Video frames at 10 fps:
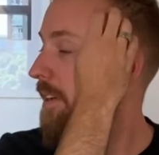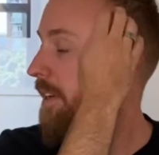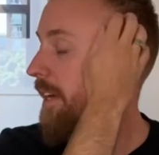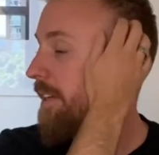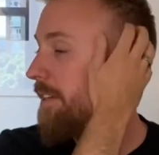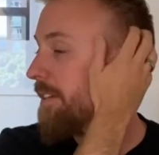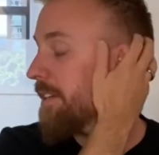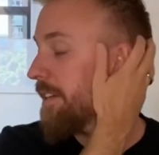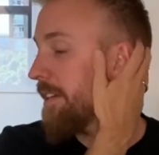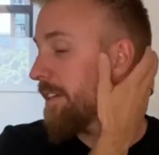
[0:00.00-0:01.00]
And
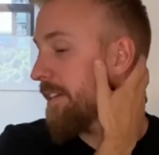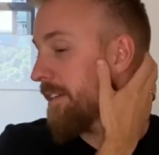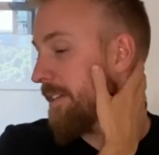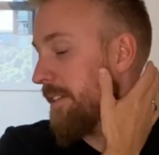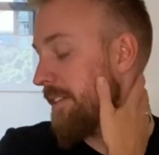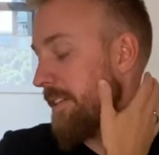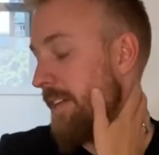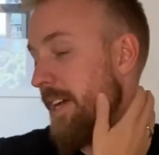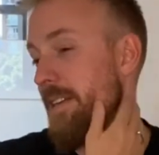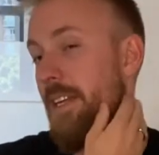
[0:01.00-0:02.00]

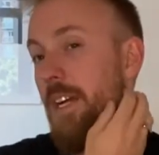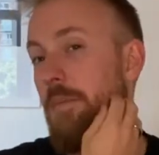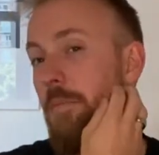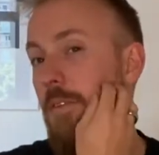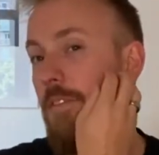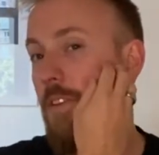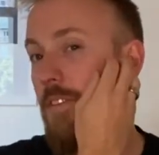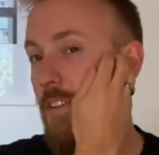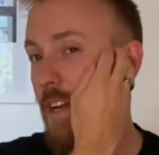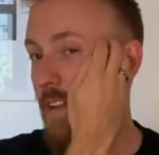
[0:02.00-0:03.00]
as I come up onto the
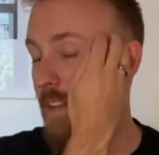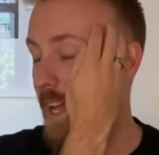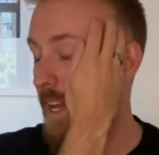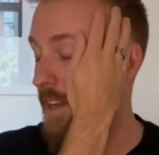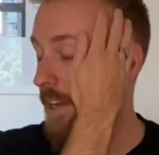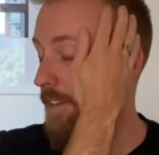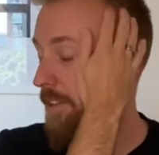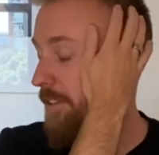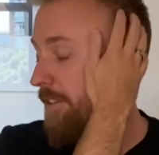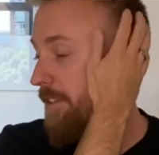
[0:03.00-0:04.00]
side of the head, I can
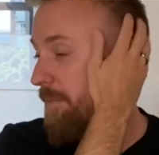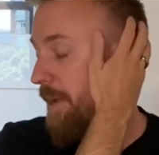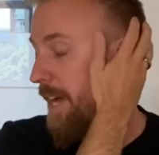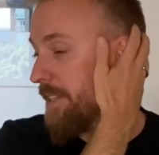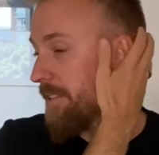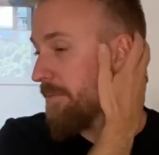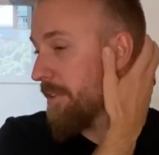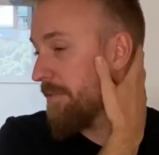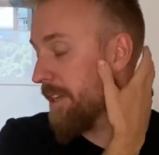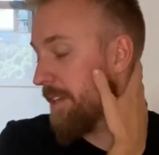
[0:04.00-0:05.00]
just use the pads of my
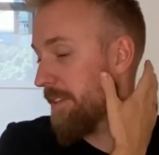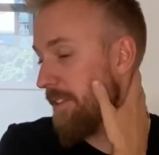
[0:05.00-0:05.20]
fingers